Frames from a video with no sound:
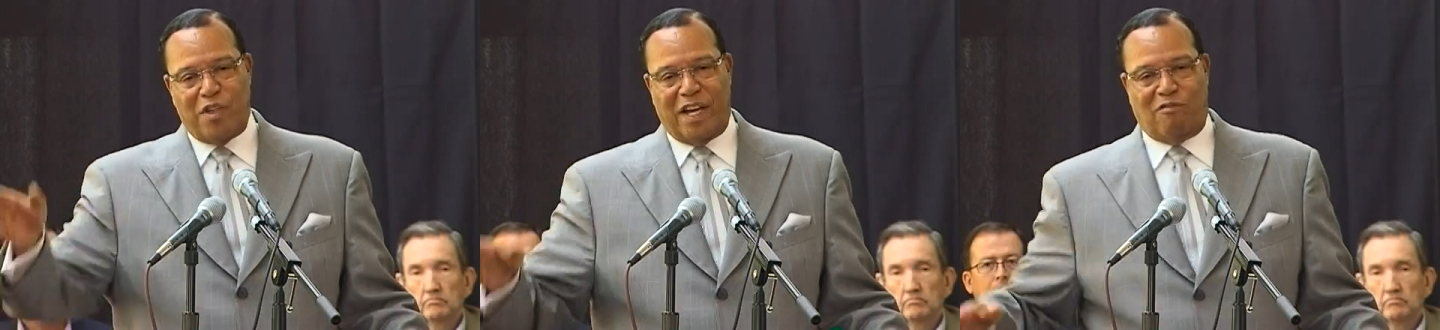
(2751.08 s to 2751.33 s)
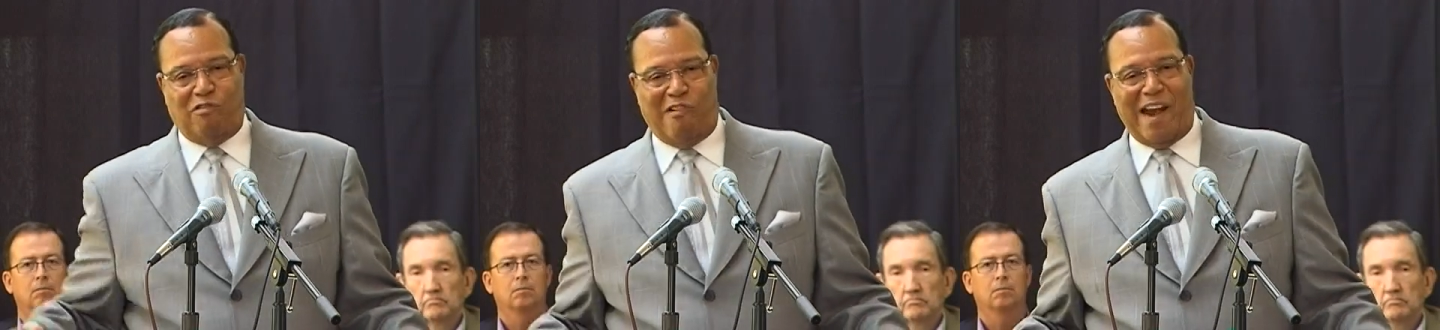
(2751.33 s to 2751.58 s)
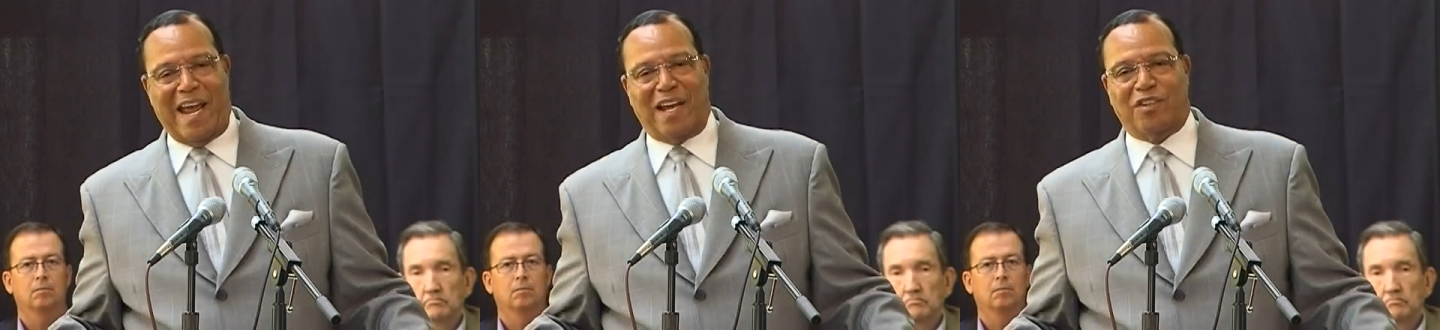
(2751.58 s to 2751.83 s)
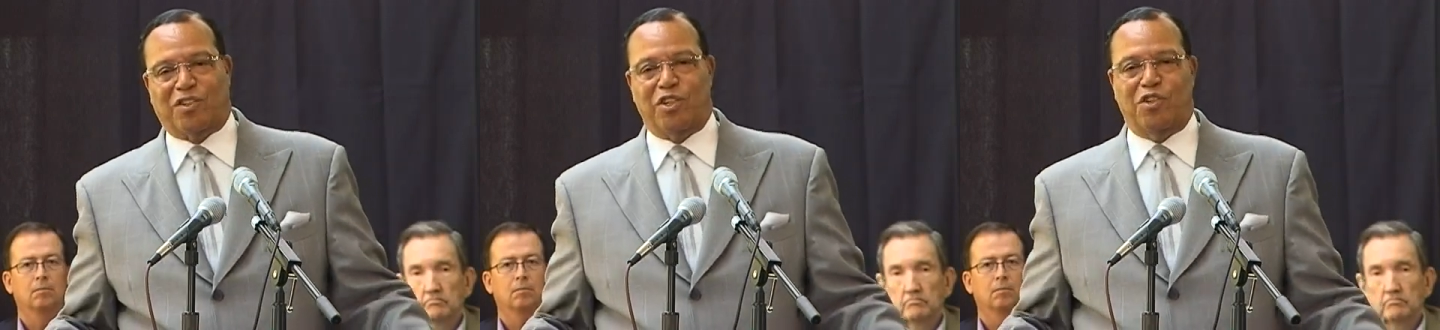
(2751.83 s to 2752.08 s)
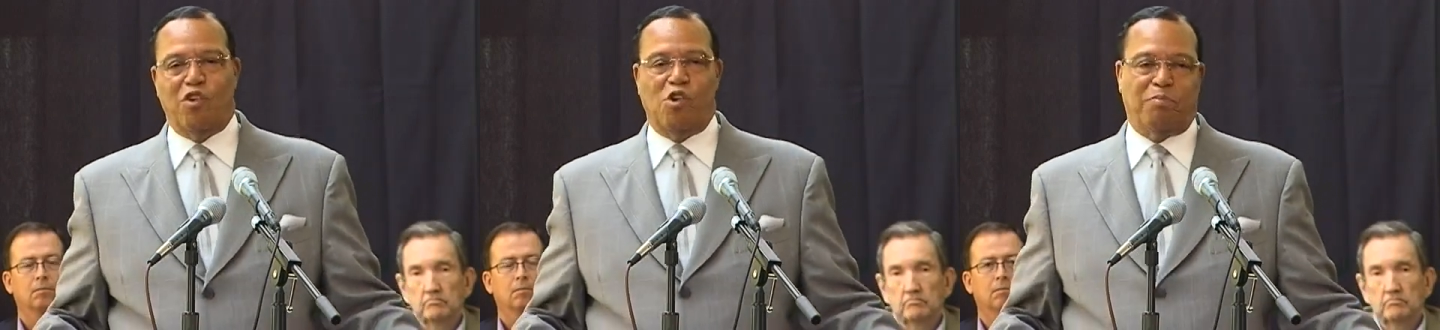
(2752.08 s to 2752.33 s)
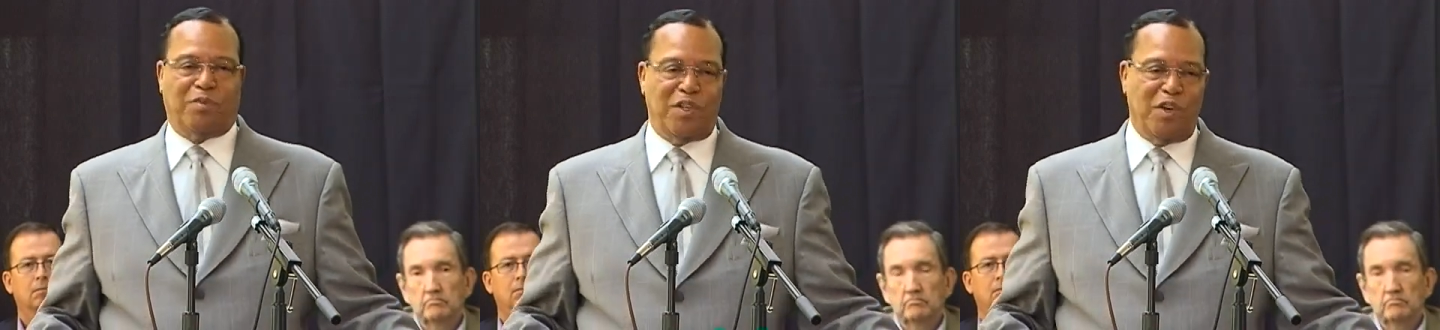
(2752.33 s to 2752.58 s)
Speaker 1: that ran to
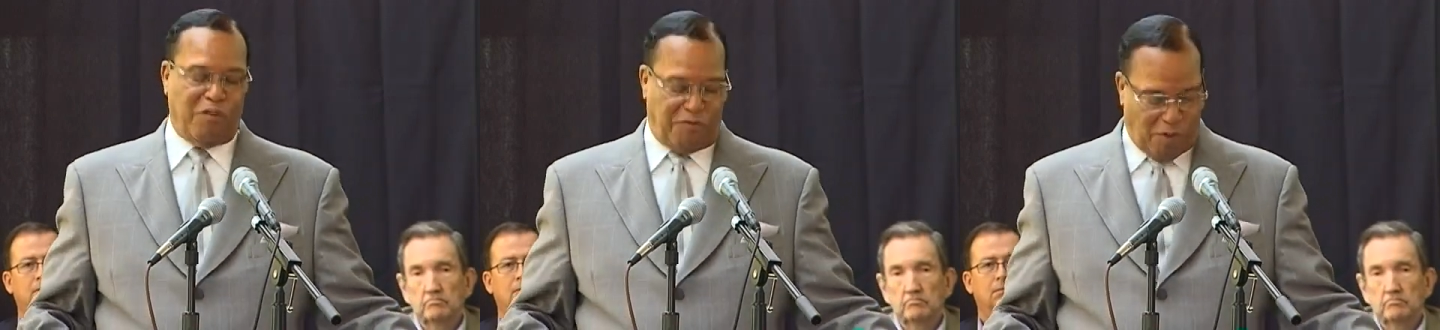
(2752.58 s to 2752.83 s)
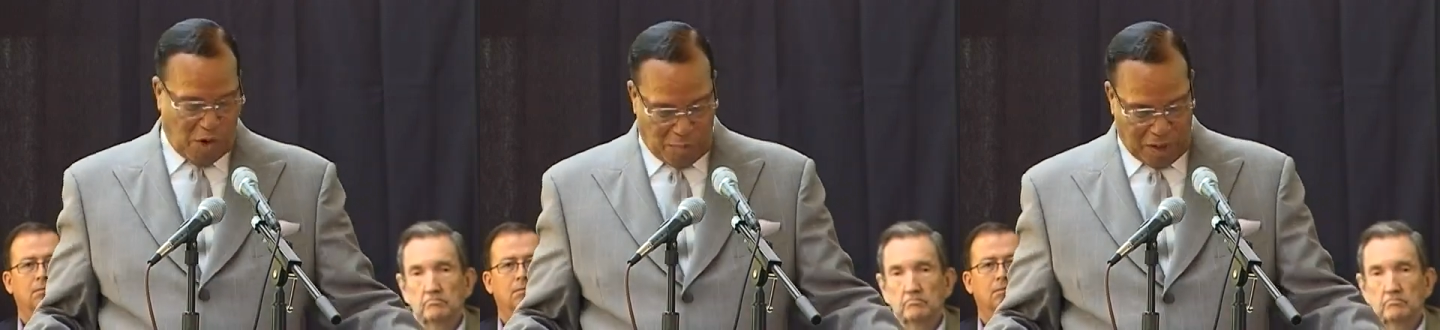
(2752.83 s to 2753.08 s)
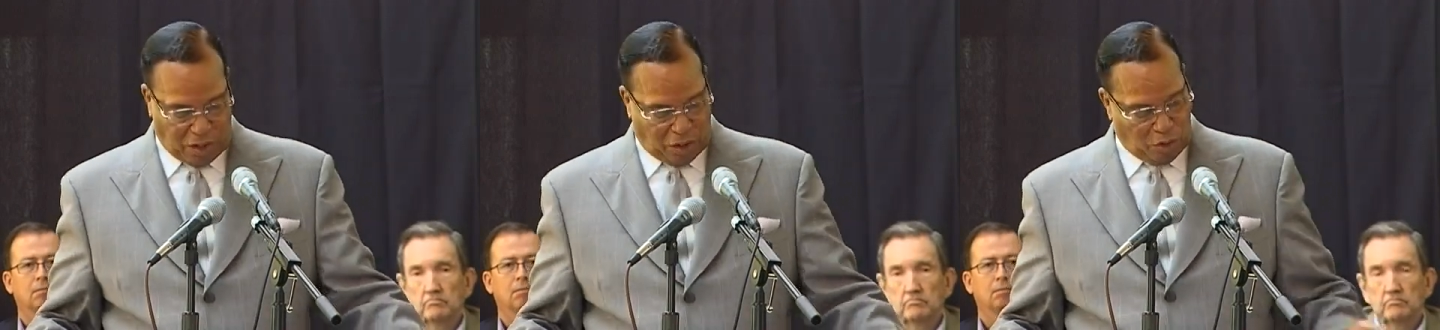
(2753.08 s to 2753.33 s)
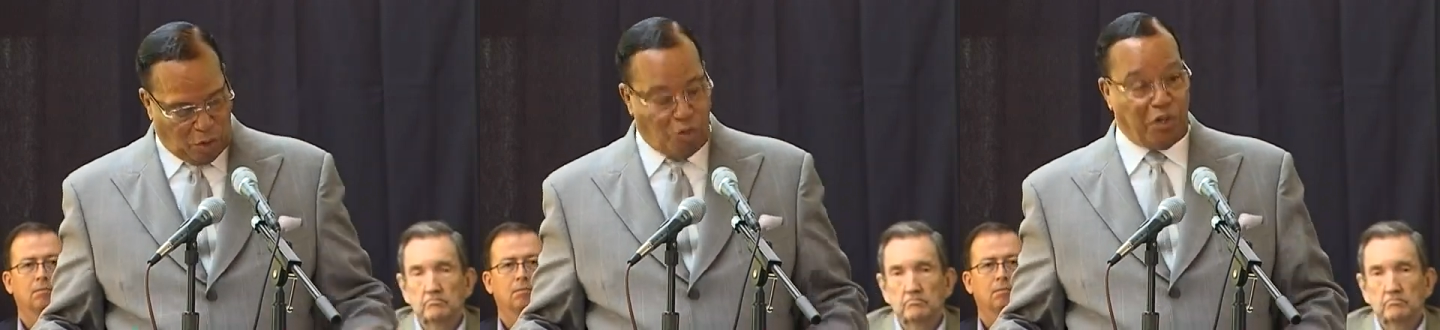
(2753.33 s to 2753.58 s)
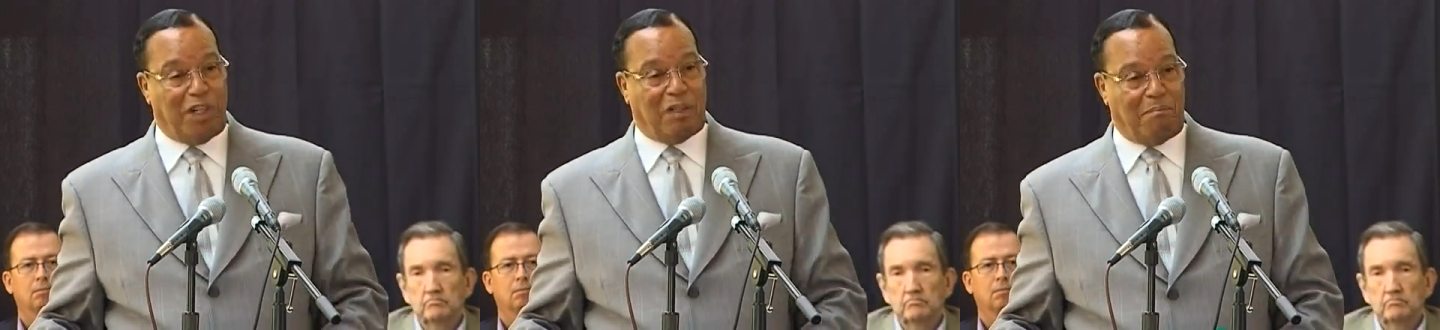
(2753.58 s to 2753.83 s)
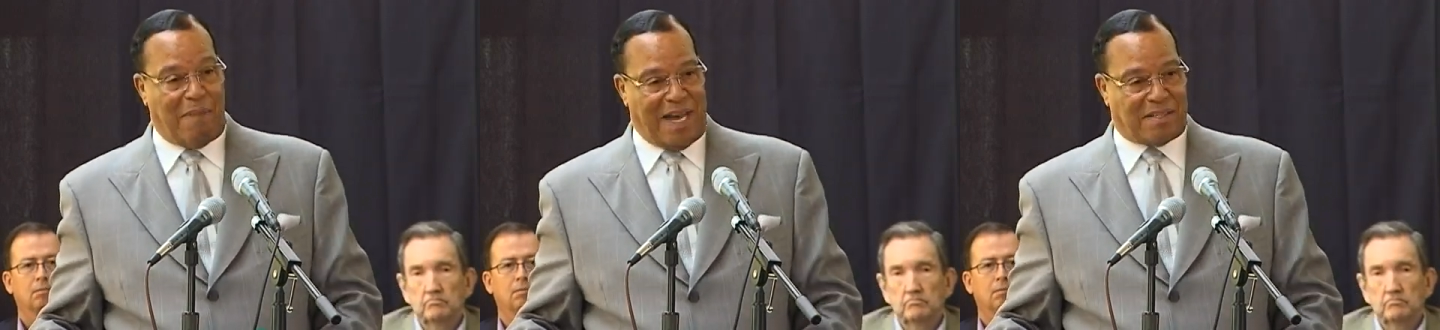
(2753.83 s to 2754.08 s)
Europe to your former
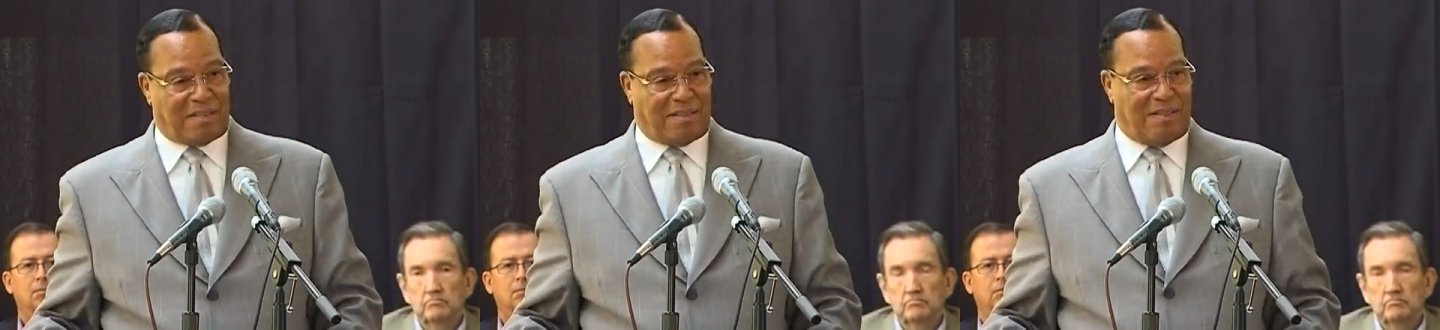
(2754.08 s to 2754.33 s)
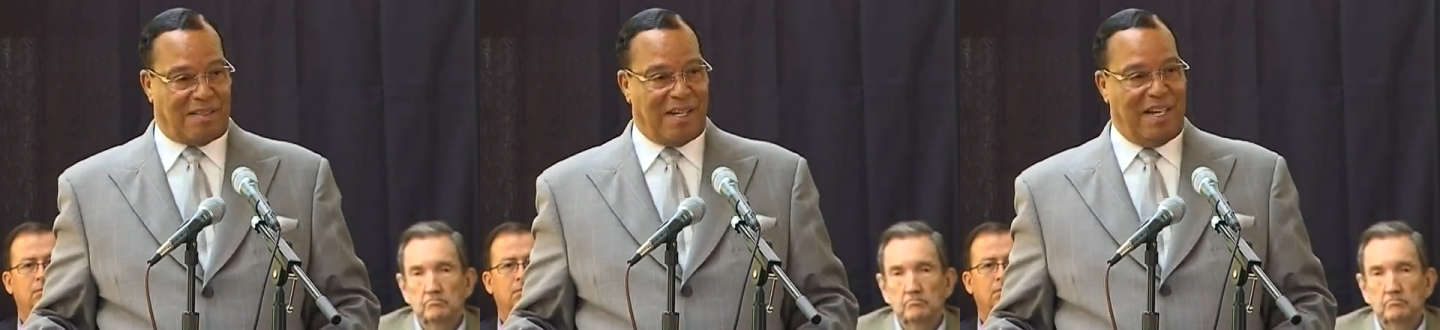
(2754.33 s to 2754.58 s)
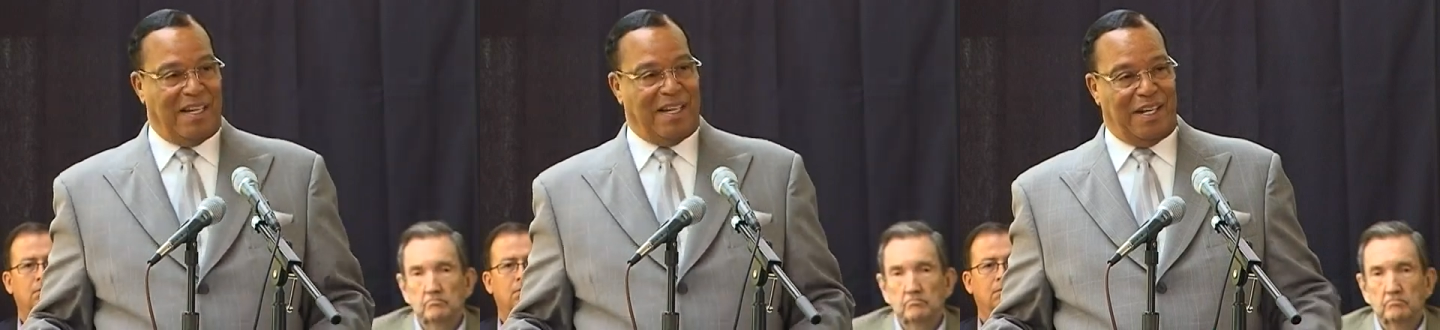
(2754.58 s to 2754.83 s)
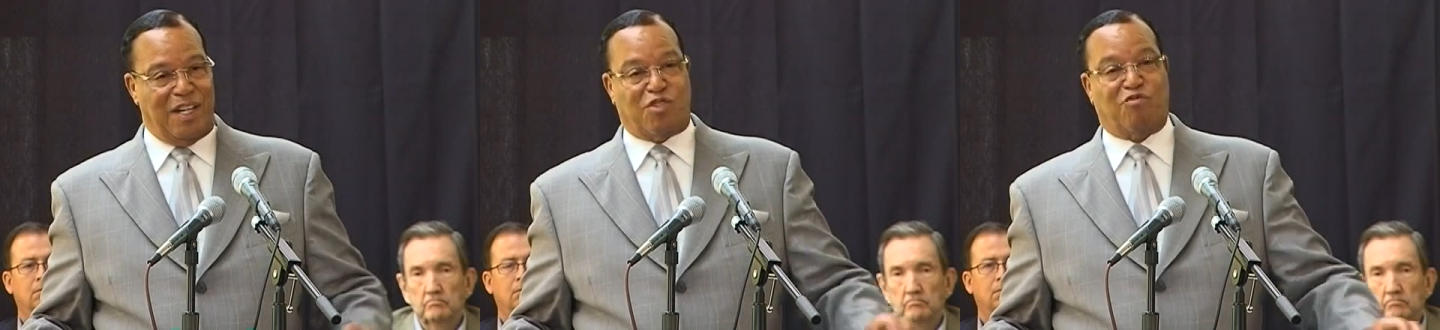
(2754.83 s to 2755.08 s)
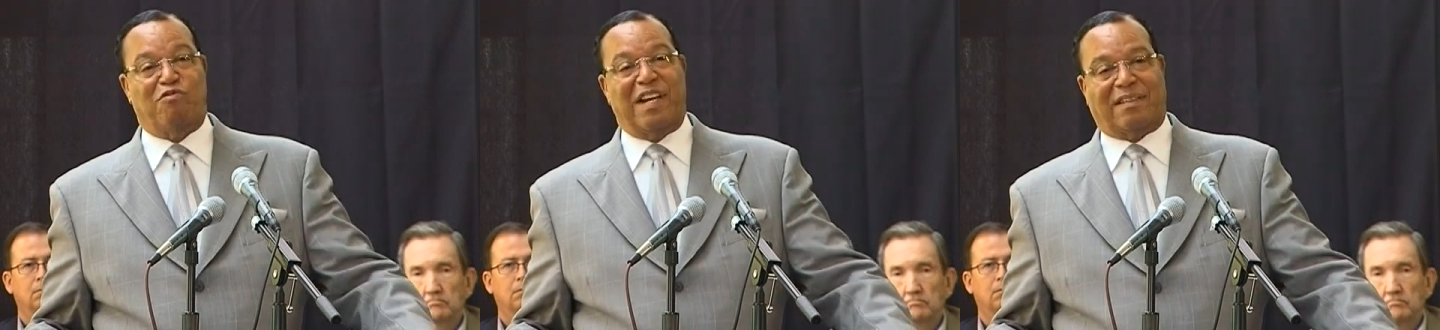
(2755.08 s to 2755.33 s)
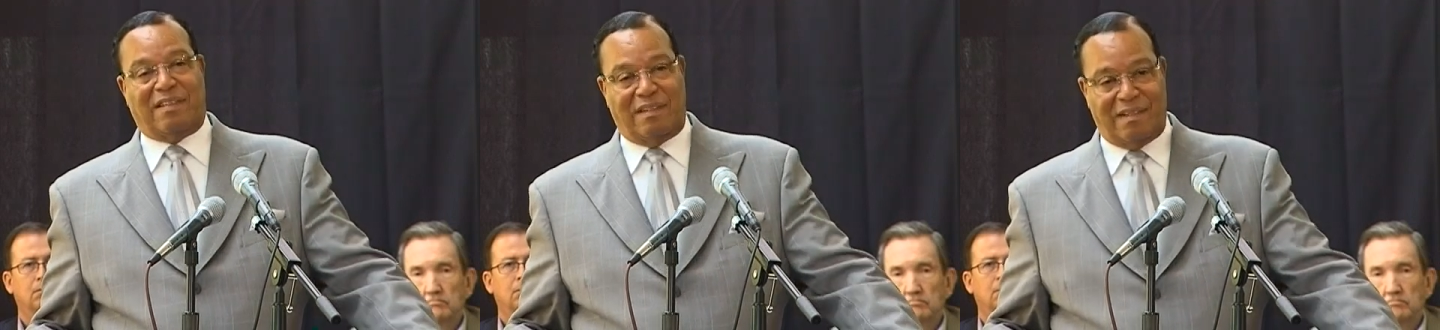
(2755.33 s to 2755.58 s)
colonial masters, it is
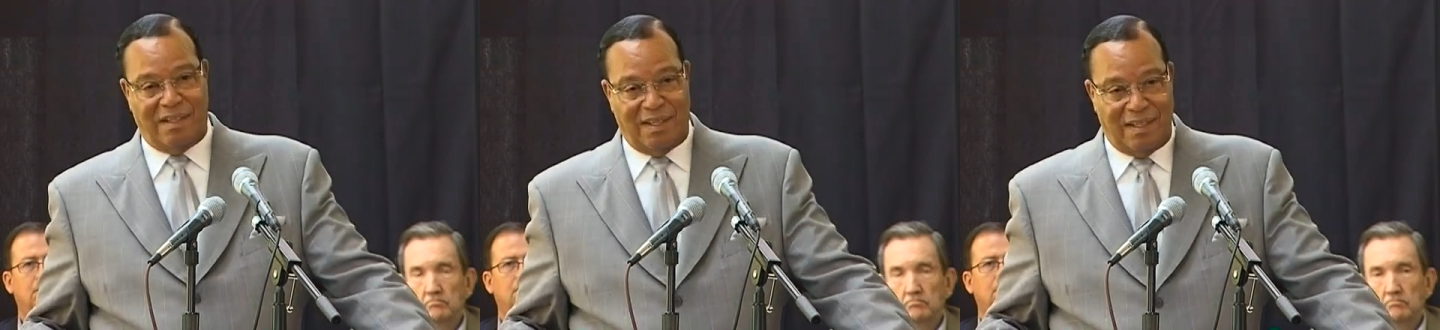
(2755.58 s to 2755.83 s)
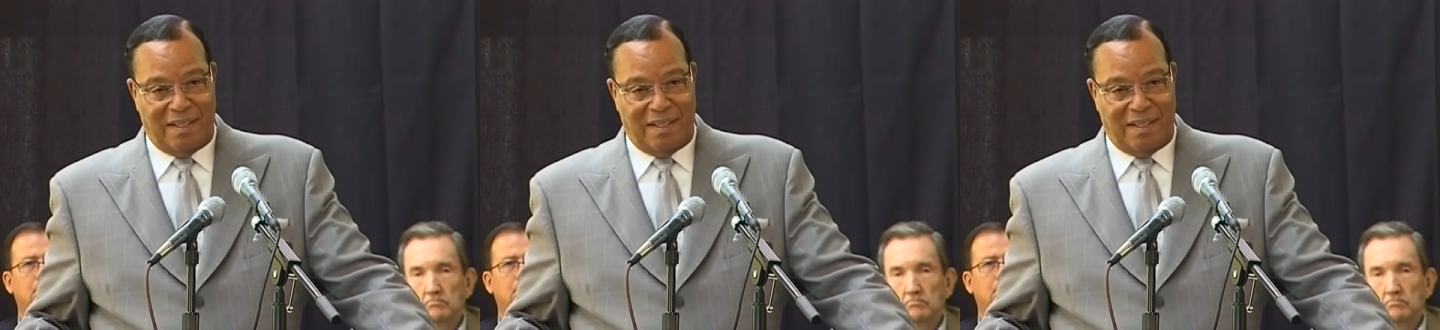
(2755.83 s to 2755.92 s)
written,